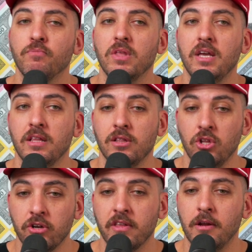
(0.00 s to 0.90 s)
It
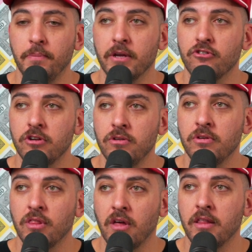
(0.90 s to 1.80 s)
looked at a picture of you
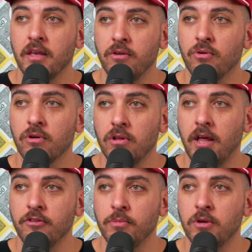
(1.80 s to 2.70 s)
and thought that you were a
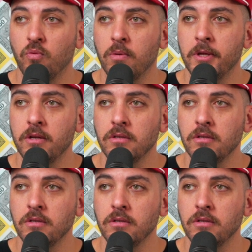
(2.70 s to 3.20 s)
lesbian woman?